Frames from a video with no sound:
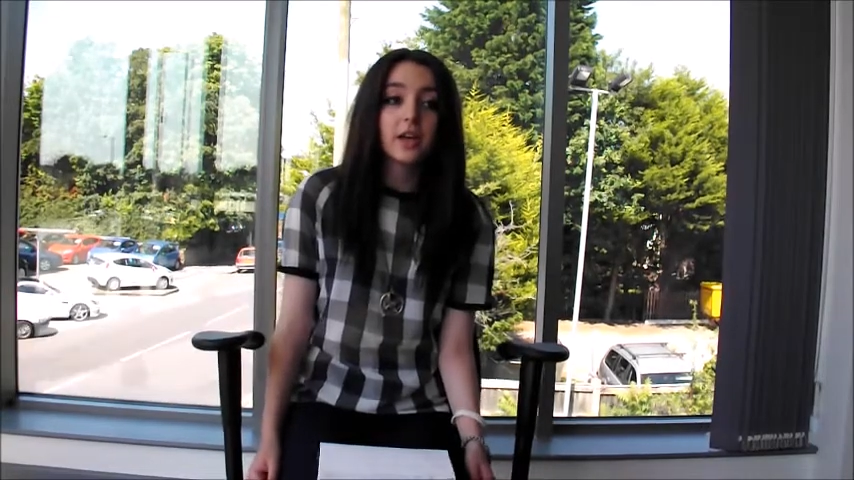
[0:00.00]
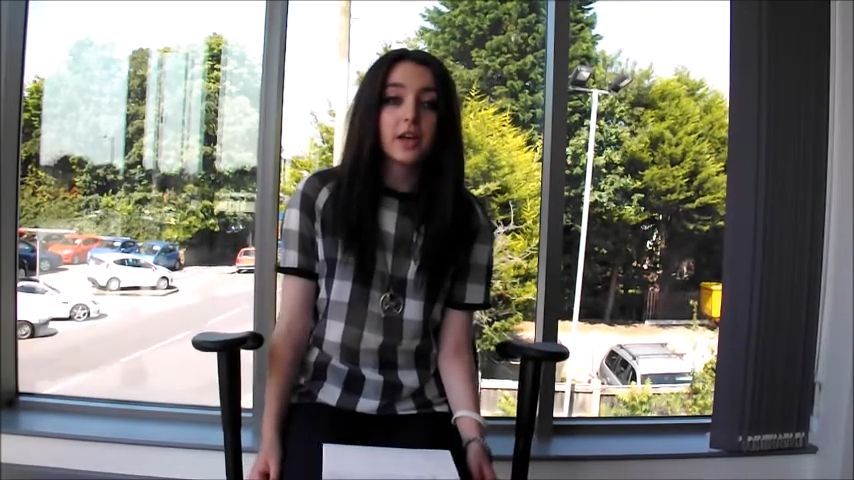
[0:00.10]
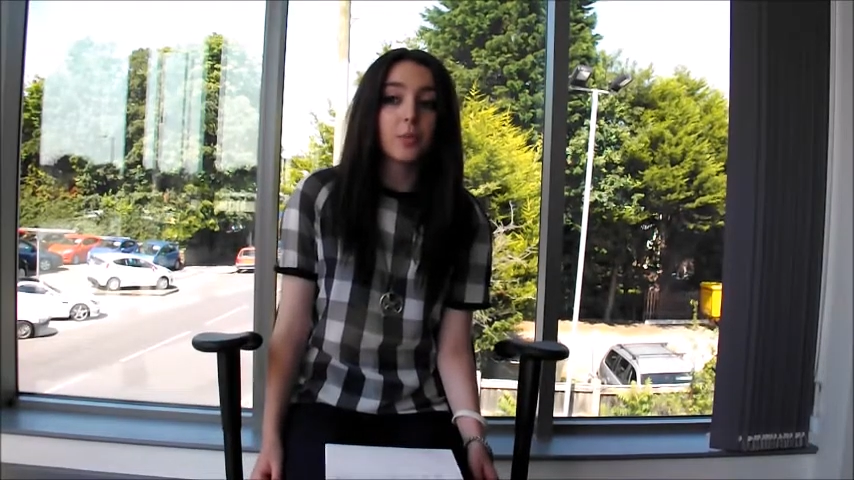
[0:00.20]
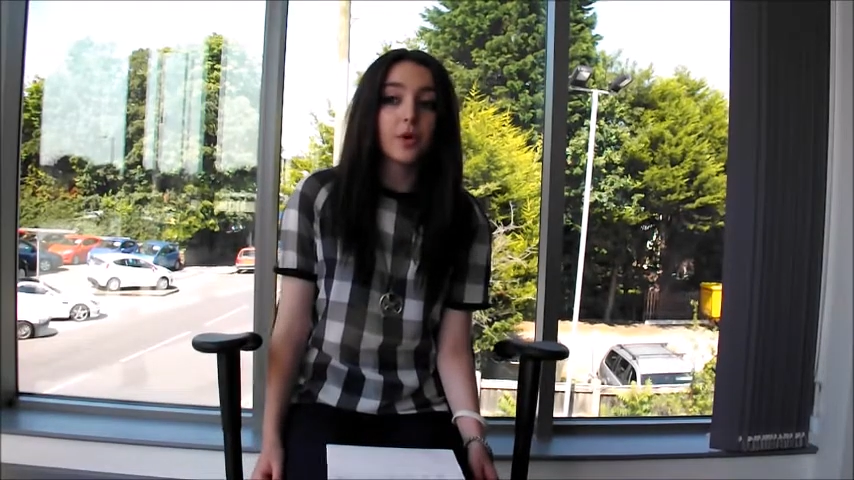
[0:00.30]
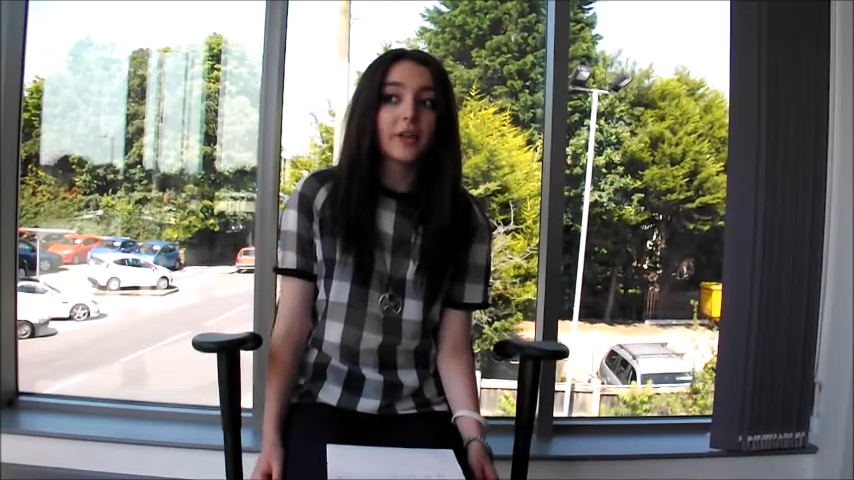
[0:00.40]

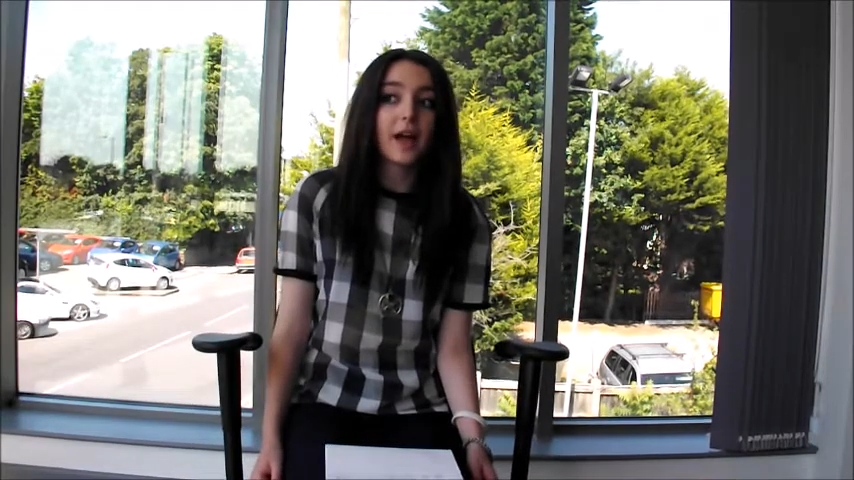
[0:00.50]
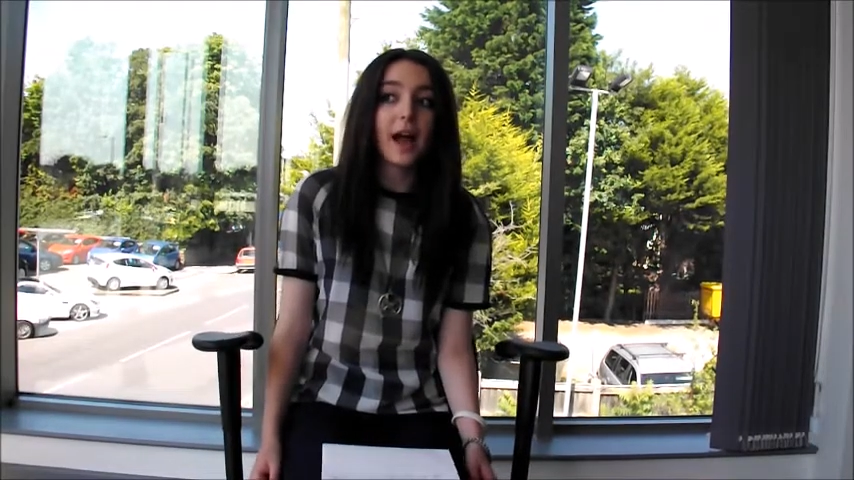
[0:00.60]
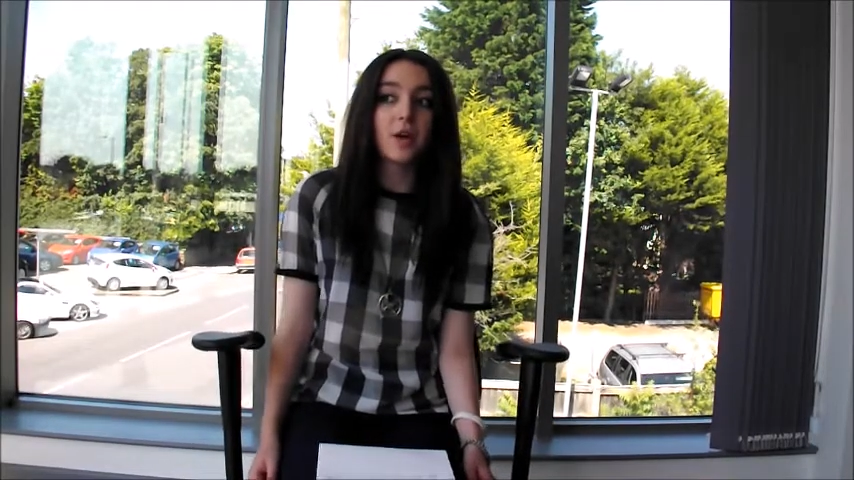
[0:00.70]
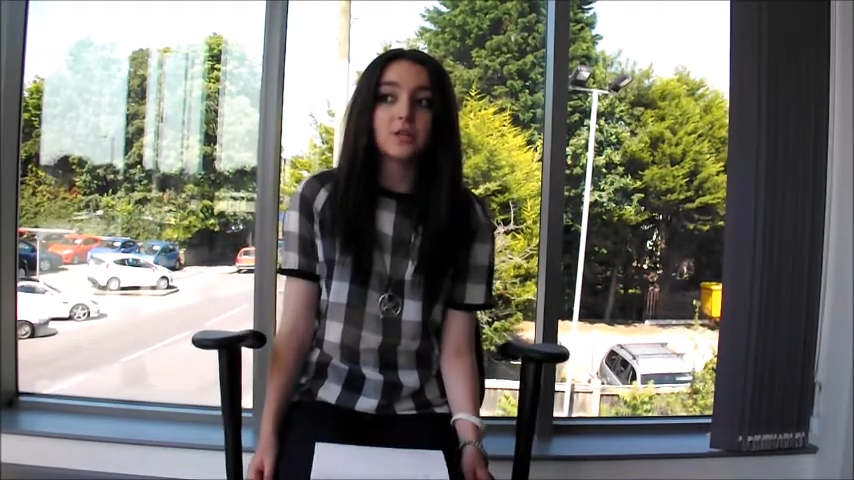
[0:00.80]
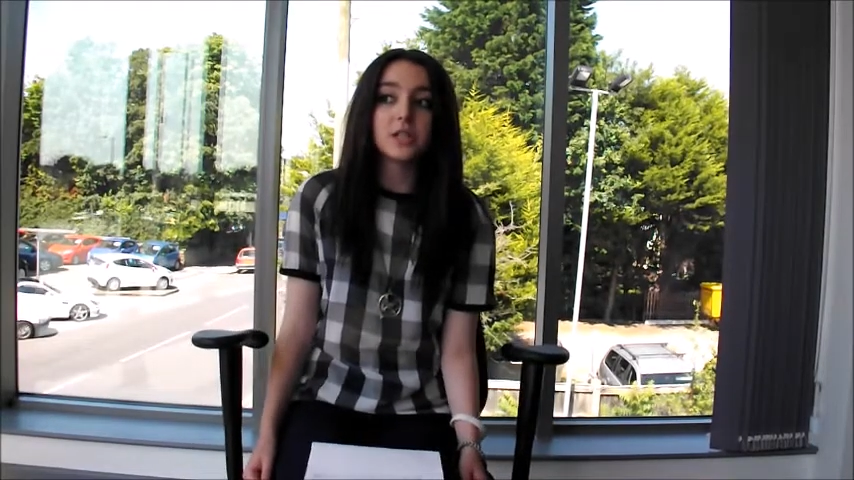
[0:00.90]
in one of the
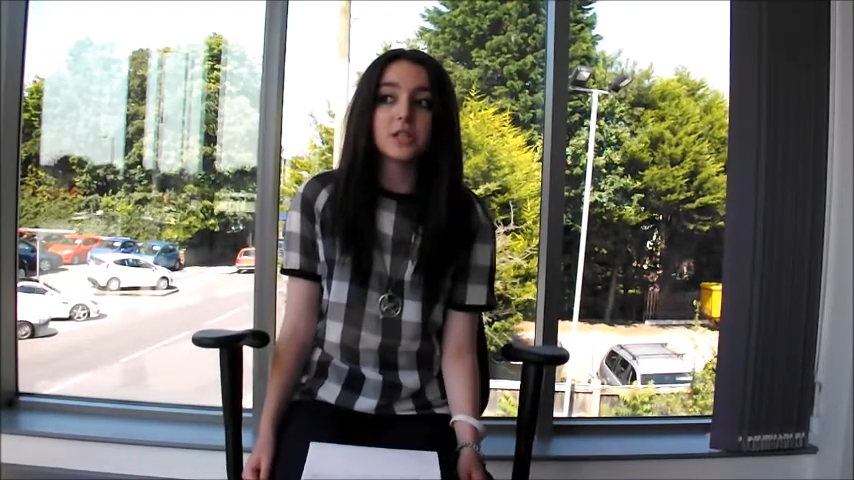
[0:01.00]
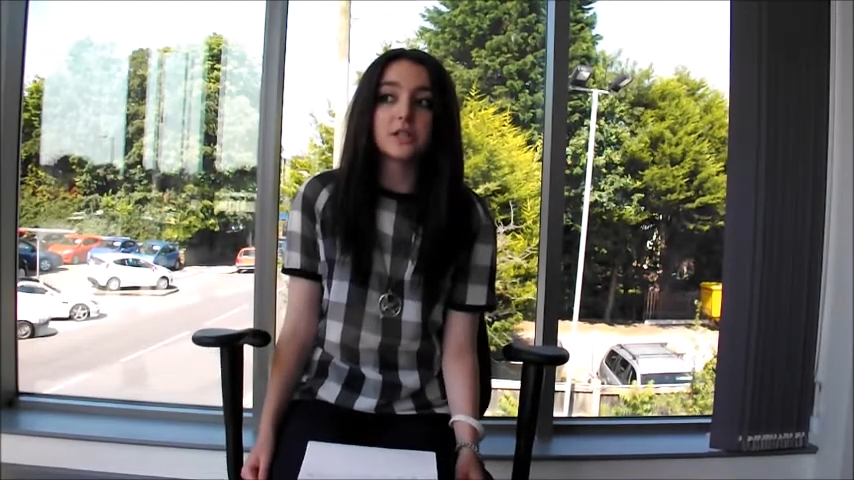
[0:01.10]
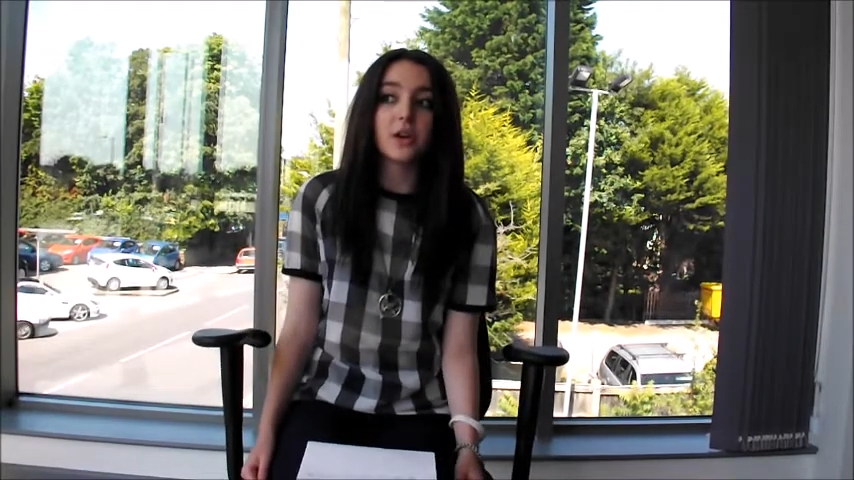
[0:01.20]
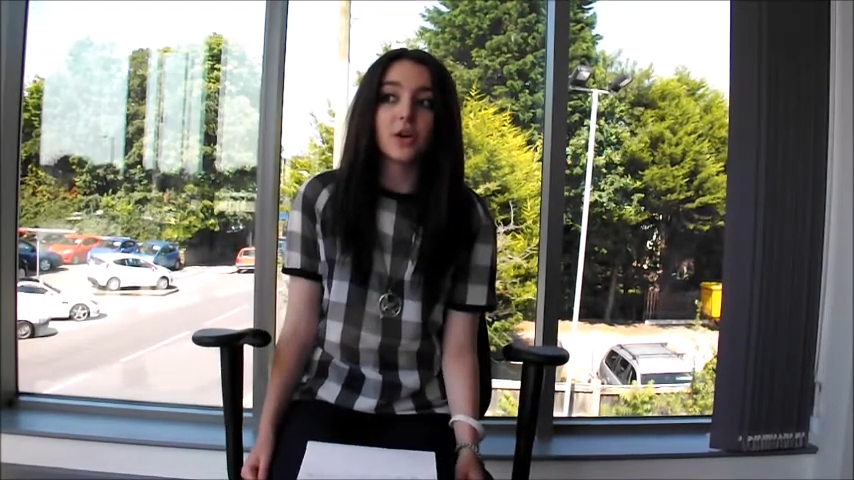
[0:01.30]
houses.